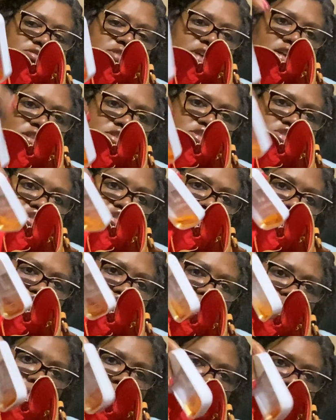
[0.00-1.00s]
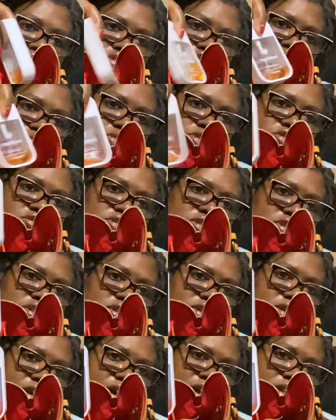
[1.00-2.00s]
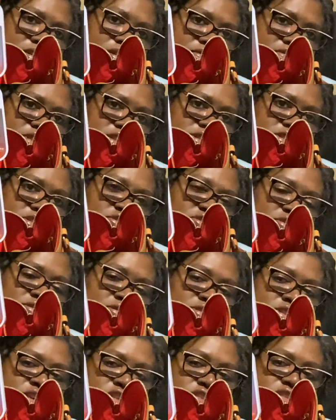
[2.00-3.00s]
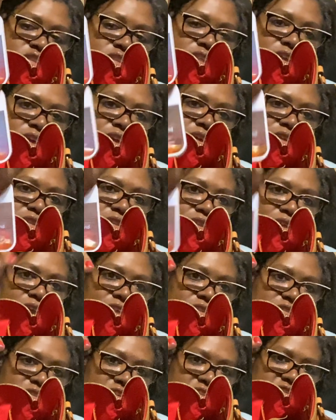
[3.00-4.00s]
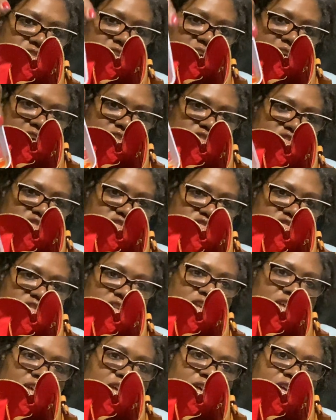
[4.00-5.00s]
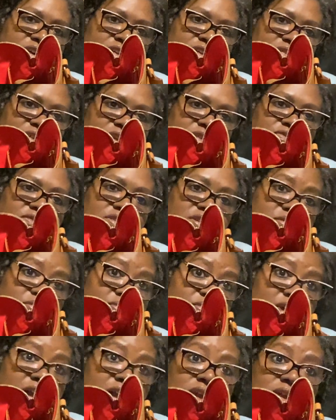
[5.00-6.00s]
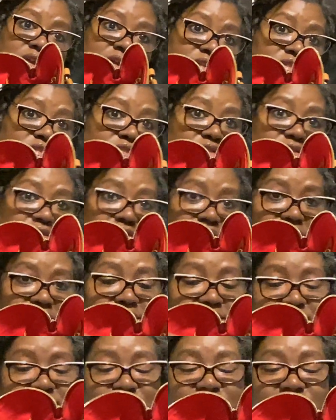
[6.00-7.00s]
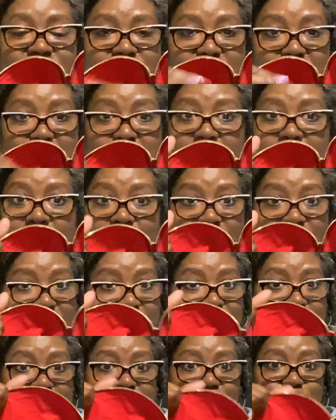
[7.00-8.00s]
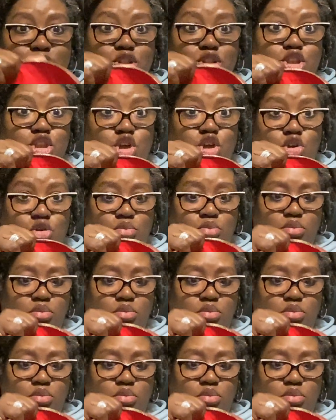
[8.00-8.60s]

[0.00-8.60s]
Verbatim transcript: thanks to Mono's Beauty. I love these little Touchland hand sanitizers. They fit right in your slip pockets with no